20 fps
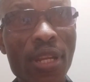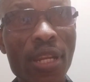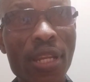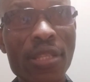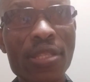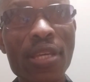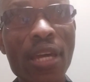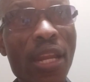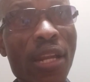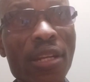
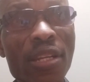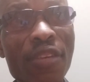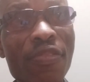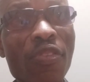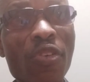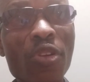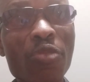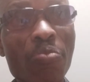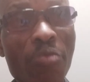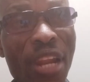Literally,
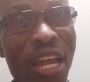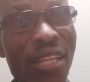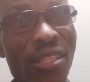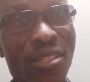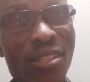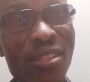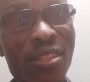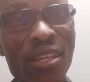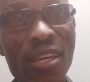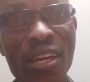they've got
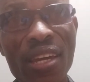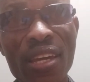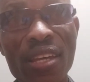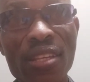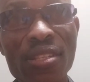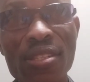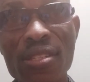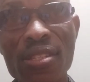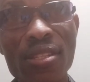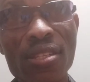blood in their
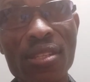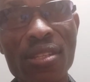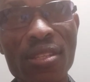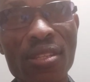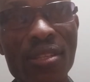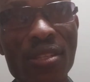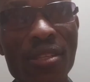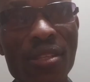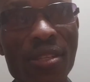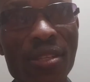hands.
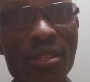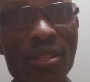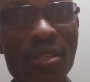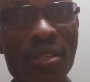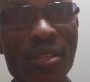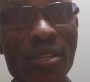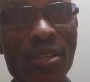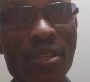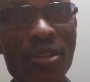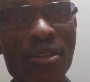
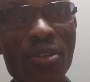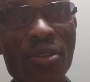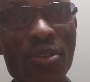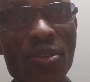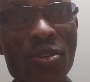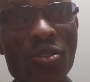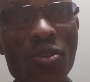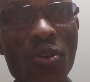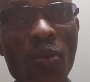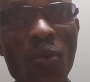
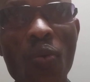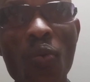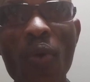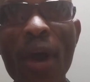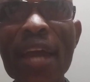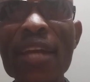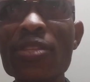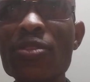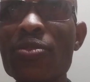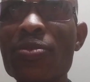So
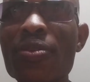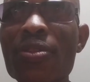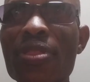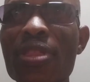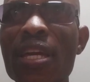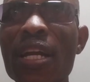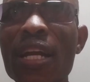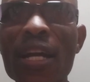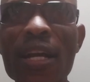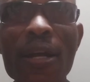why do you
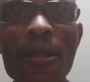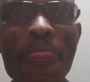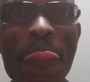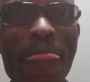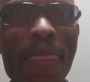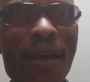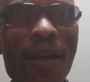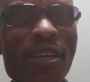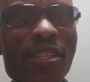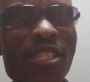think
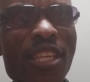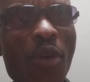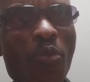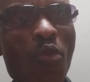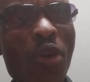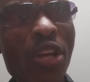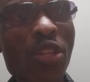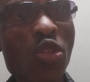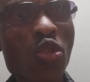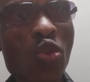
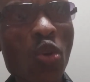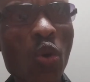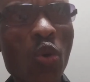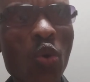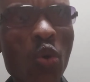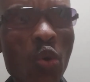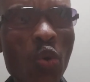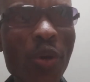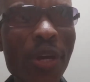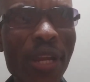someone so
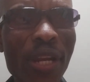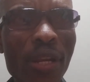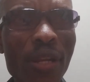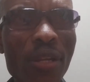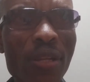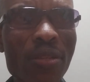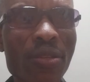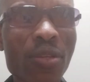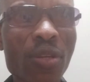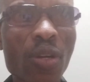cruel
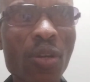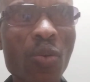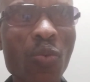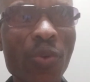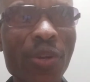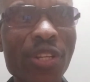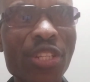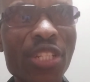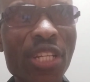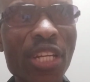
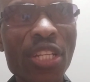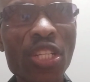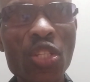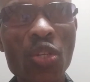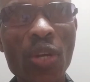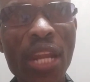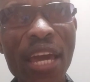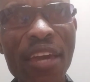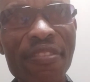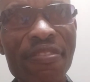will change
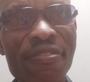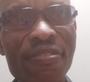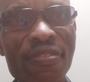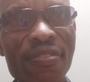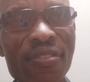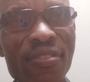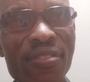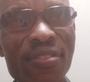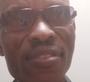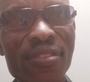your life?
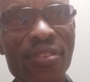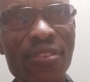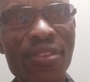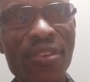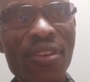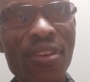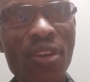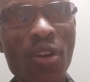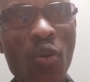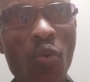
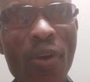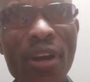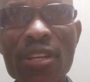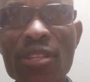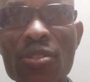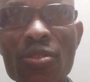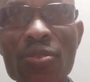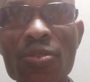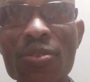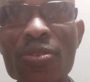Why
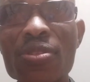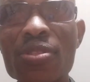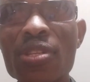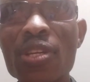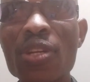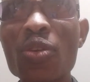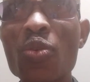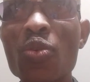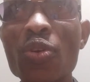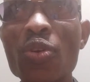do you
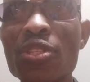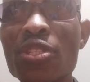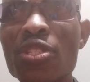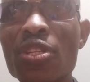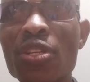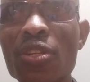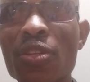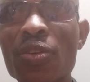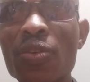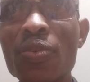still
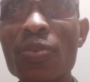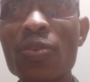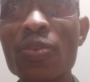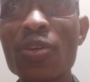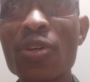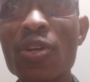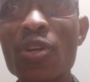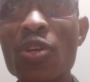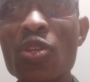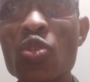continue
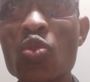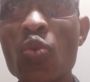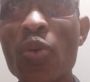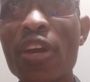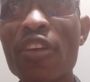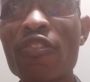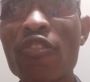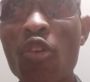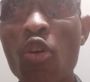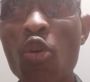to
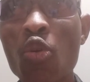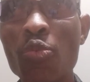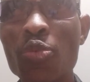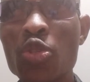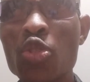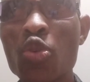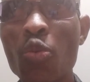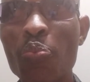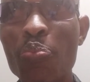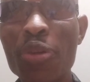have
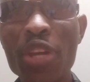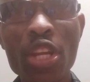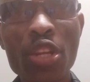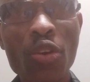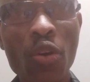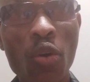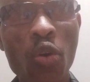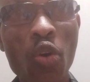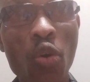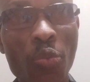hopes, to pin
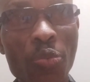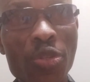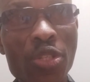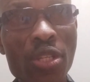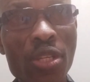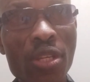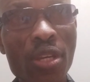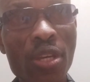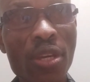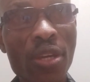your
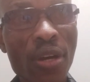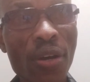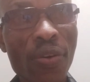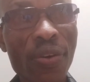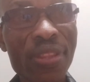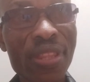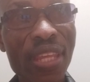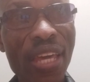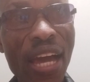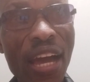hopes
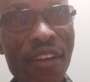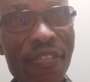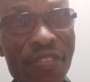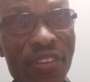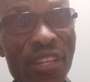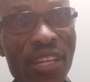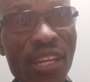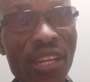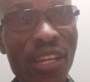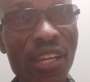on the
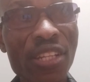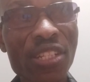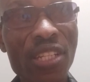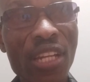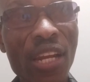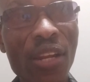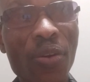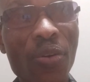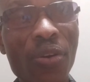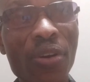African
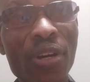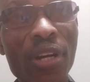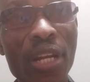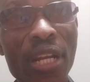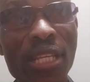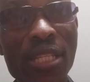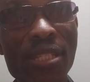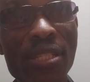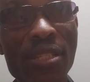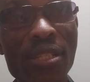National
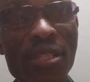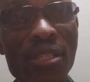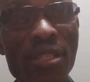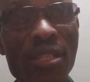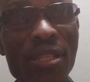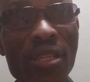Congress?